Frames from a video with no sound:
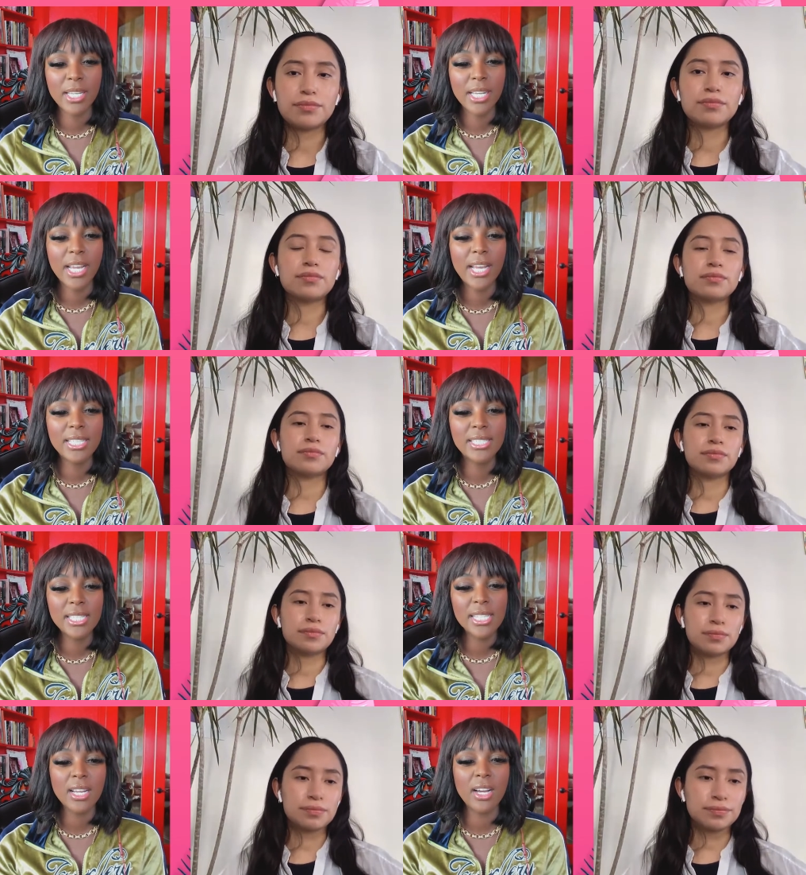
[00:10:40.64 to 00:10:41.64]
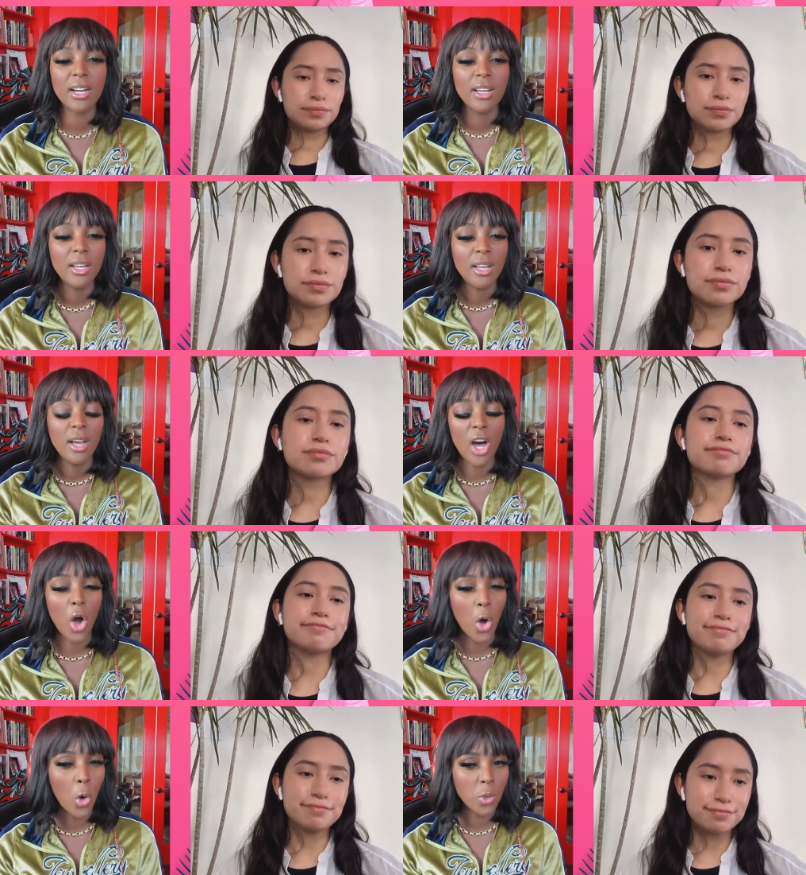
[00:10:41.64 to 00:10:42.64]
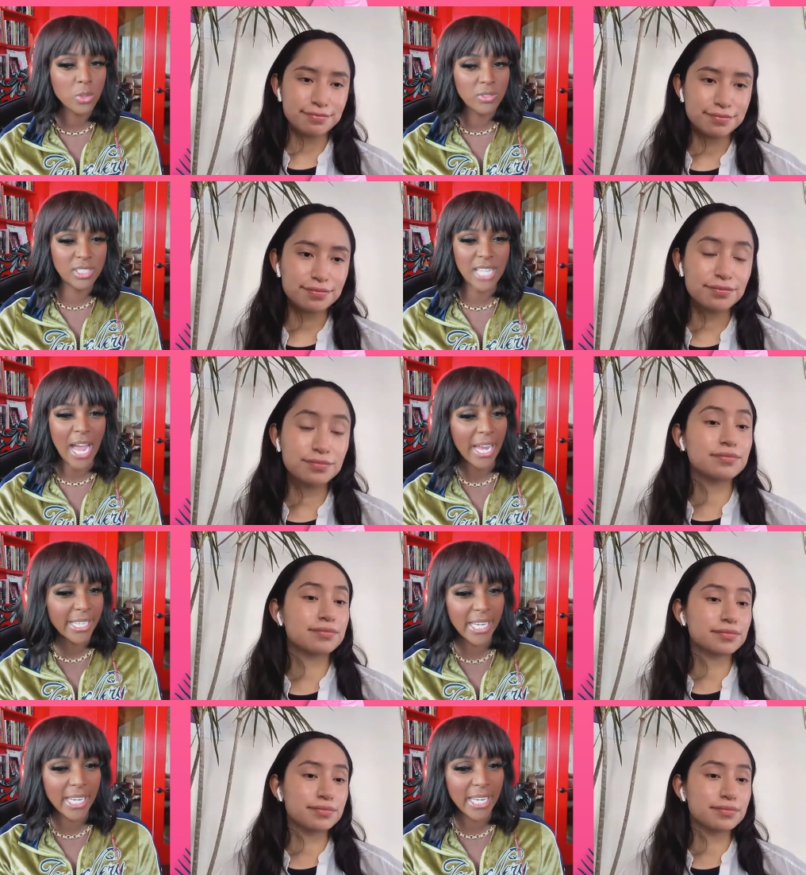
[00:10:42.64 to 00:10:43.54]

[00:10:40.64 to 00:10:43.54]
Speaker 1: and like uh, is this like a a whole side mm-hmm.